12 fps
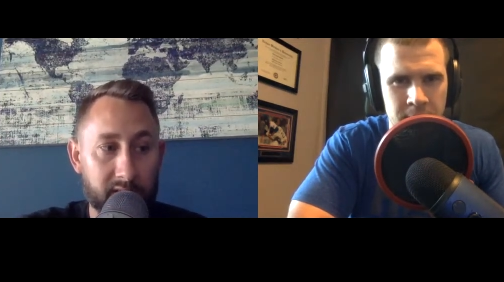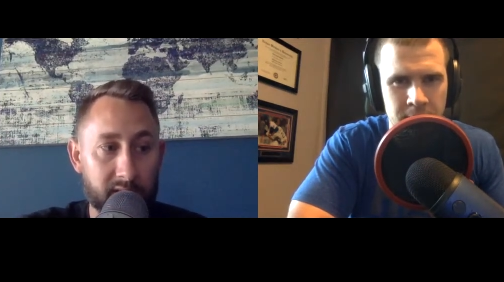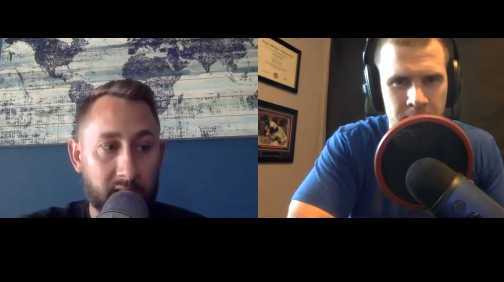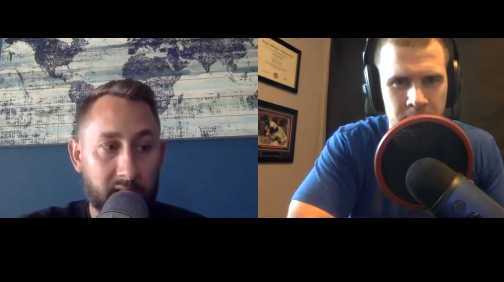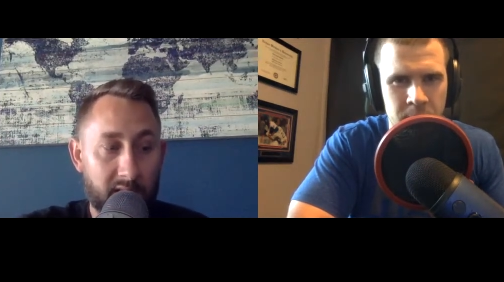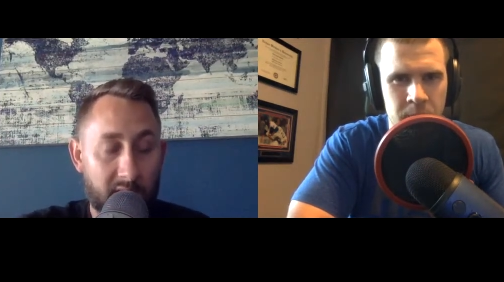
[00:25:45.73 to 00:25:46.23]

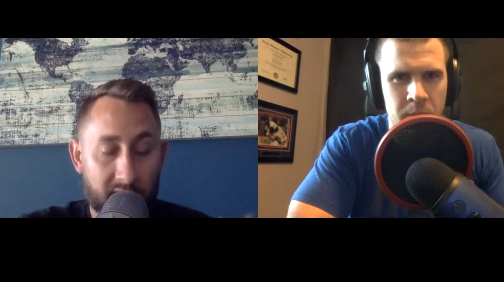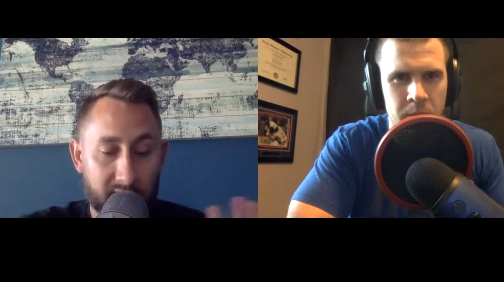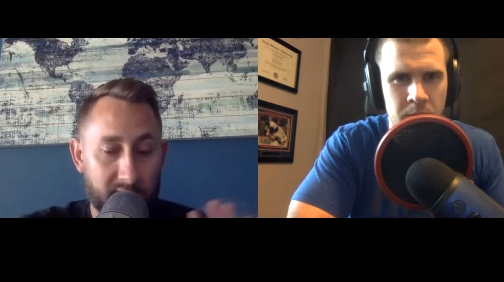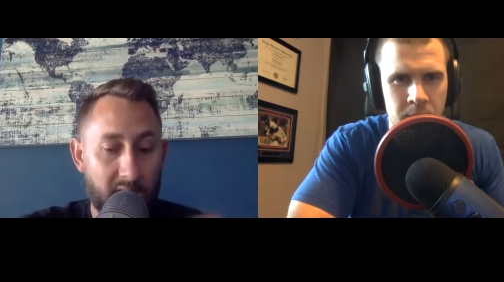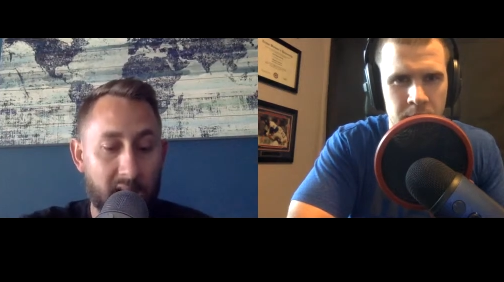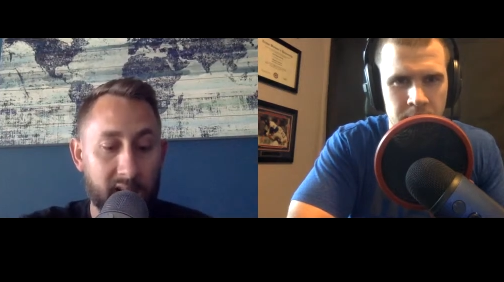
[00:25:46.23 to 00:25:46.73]
Speaker 1: not,
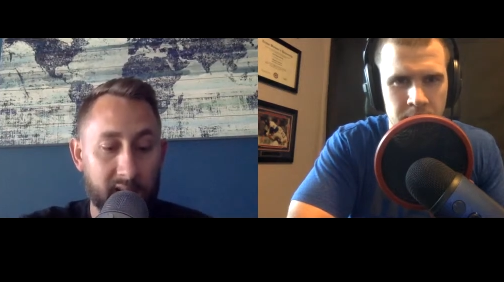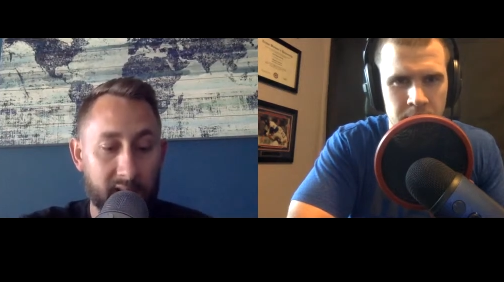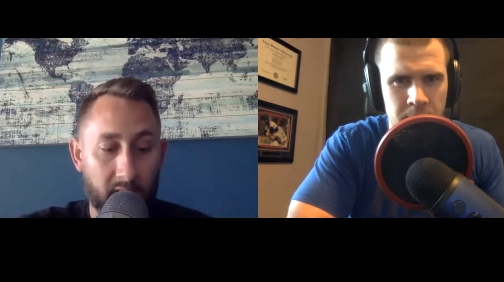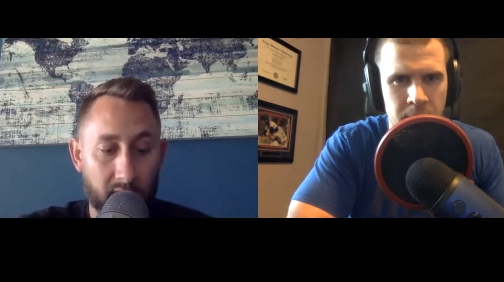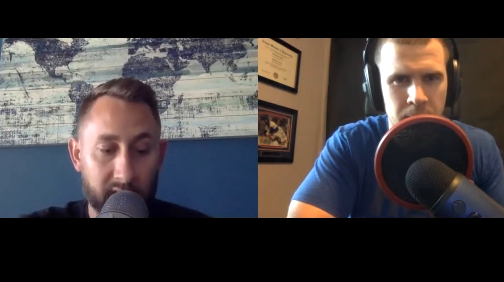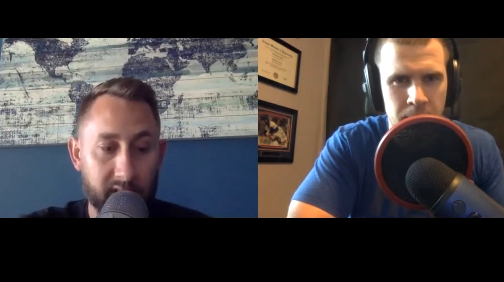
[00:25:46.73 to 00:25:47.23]
not our
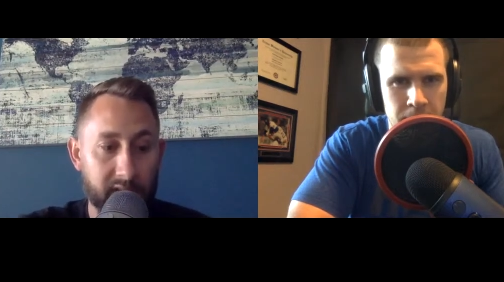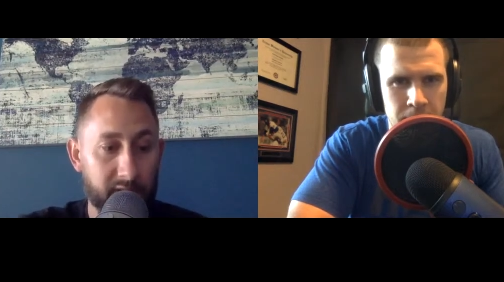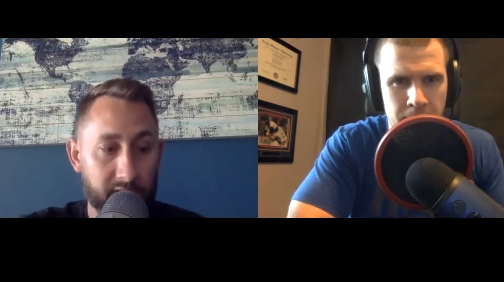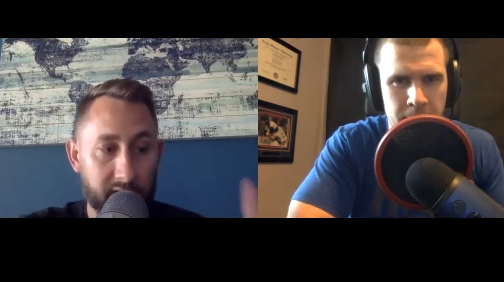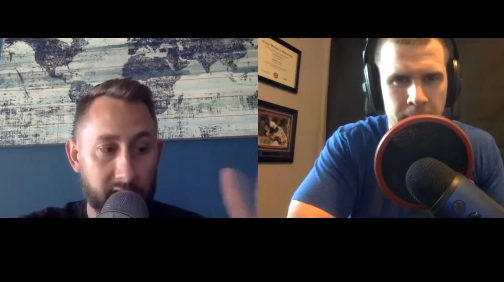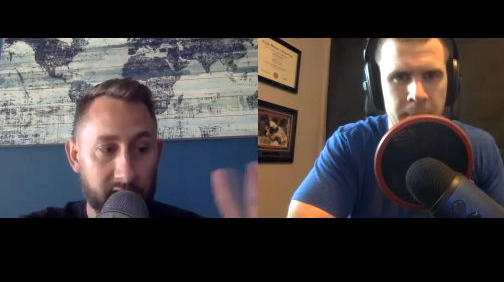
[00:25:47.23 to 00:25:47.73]
industry,
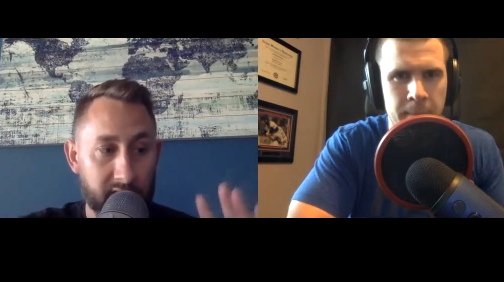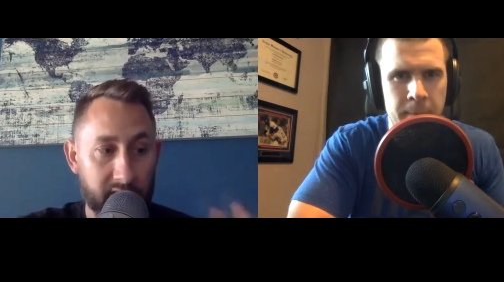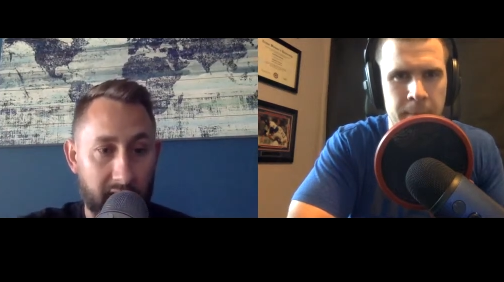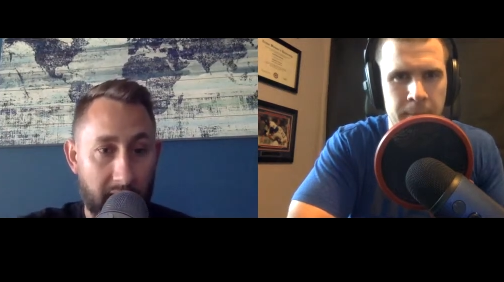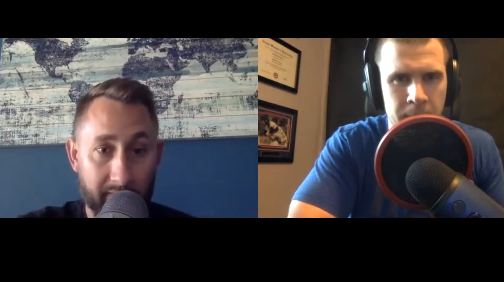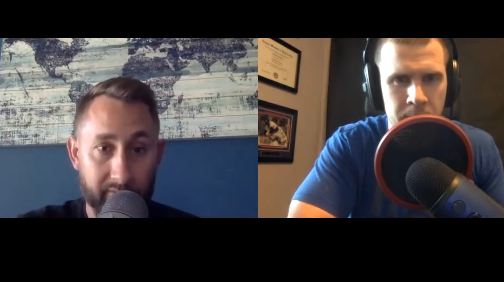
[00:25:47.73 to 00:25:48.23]
just
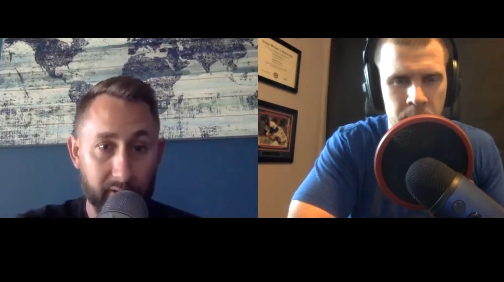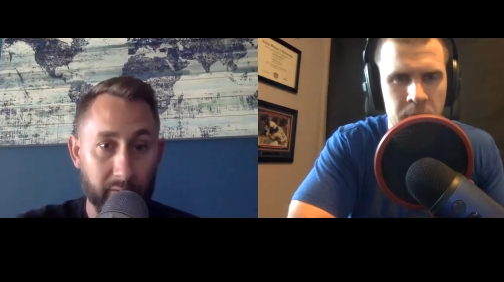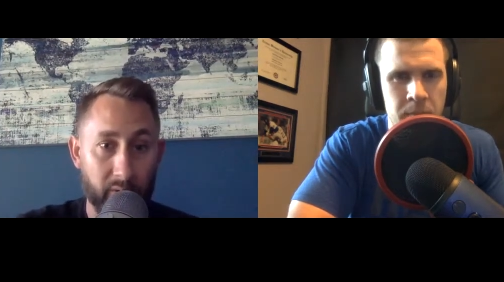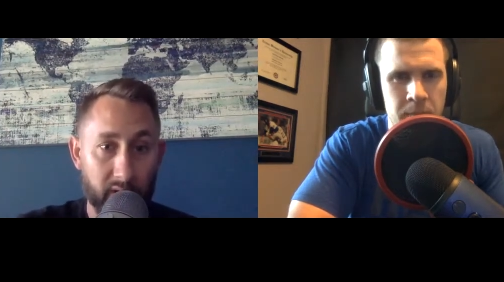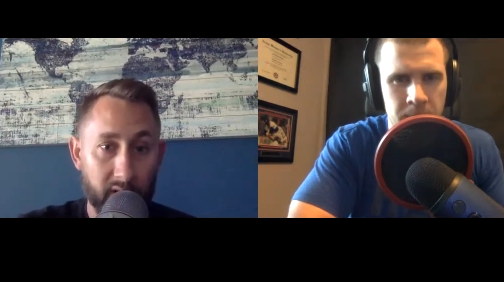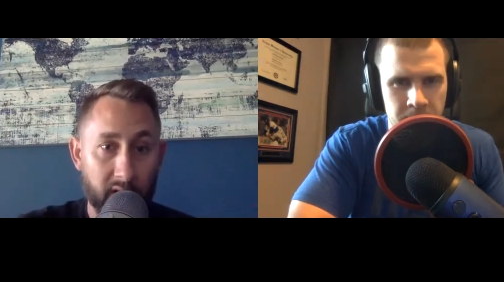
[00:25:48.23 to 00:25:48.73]
everyone.